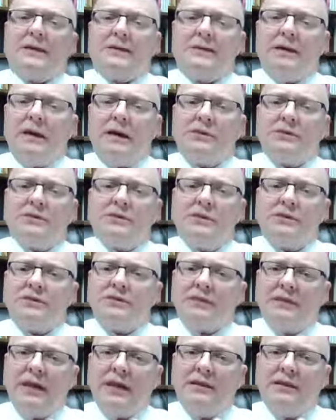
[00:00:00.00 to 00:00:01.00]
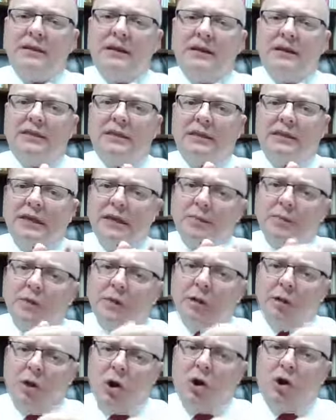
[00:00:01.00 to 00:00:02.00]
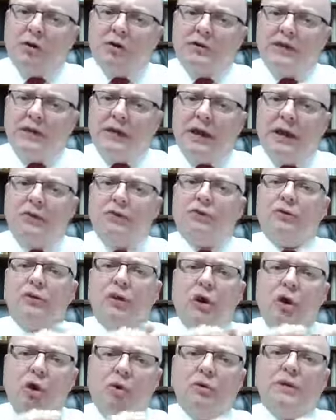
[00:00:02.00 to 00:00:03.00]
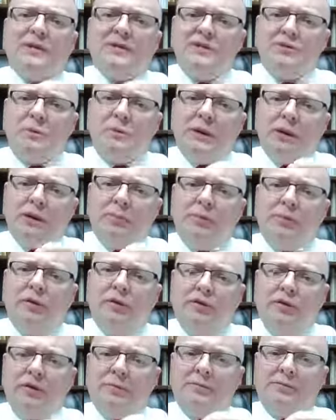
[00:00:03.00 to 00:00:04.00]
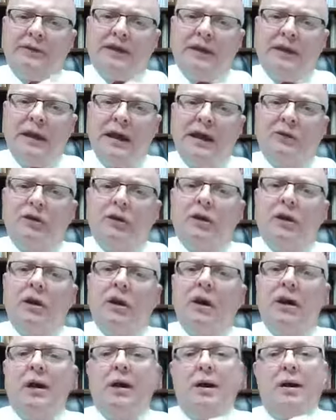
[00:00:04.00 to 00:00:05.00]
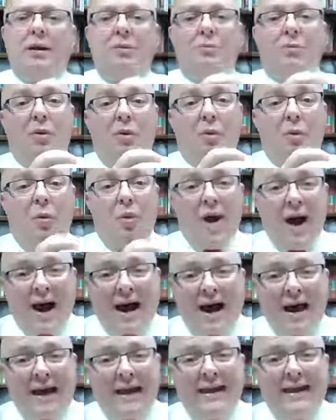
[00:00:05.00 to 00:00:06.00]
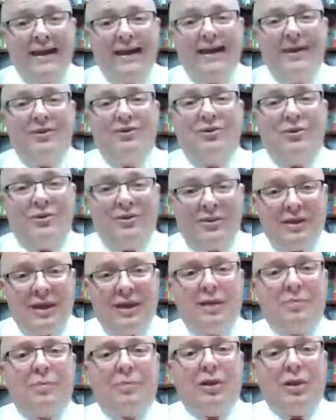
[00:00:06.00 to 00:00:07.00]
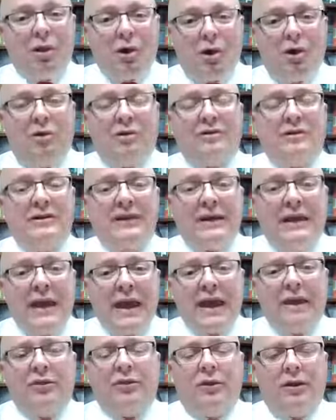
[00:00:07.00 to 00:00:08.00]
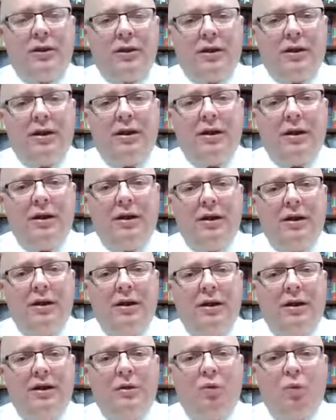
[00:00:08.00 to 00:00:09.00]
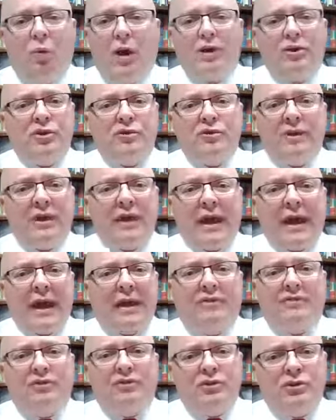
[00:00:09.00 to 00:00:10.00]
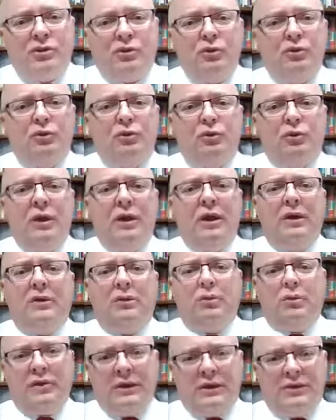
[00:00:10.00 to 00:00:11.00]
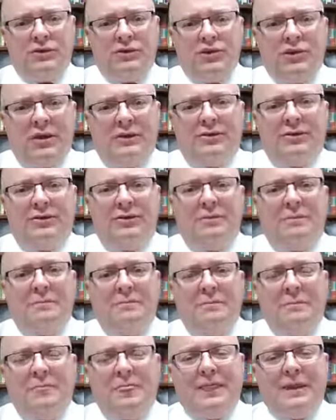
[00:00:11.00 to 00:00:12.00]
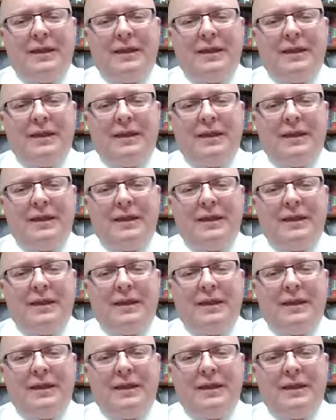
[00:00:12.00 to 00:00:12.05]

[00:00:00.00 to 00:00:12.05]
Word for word: That tells us that, that they belong together. The Holy Spirit put them together. But why do they belong together? What do they have to do with each other?